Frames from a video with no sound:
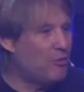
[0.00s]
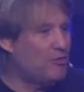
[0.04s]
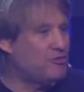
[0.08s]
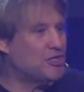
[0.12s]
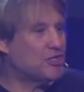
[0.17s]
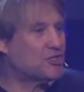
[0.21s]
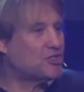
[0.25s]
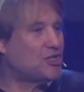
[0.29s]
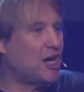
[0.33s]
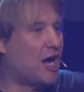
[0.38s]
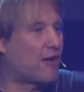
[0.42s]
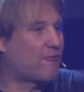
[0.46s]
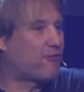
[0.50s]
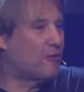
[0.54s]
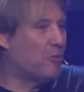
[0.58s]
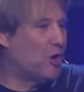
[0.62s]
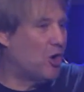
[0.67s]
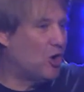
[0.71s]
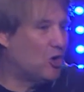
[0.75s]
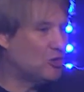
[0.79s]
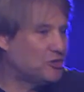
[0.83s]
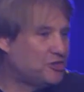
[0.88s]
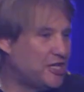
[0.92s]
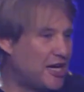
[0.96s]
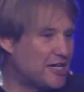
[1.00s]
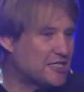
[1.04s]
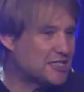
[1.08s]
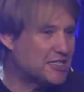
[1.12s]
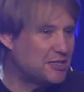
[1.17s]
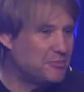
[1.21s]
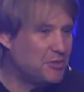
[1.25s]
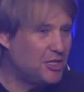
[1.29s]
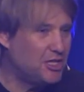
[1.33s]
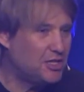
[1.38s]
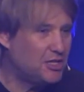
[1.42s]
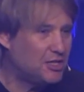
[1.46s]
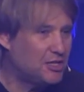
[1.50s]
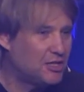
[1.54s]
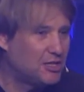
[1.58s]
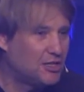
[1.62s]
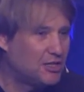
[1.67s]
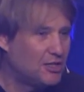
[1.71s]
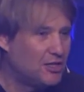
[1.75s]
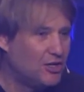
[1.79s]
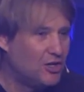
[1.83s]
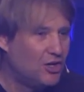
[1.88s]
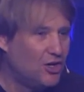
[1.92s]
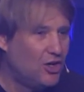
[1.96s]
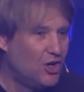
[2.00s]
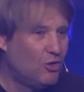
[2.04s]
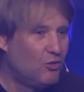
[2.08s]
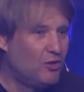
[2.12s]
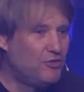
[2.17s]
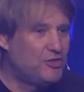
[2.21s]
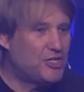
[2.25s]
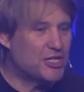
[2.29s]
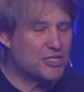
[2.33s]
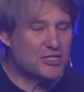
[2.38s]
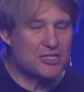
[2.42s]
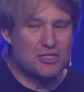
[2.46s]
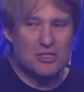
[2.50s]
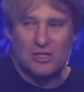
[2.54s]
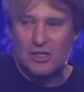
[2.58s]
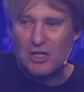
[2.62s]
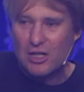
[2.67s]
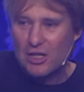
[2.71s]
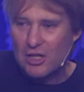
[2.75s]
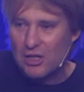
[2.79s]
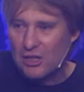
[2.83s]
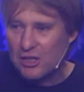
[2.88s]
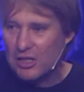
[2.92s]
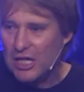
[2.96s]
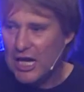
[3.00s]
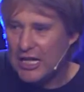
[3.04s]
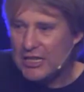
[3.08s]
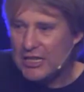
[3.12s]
just gone from Old Testament, we've just laid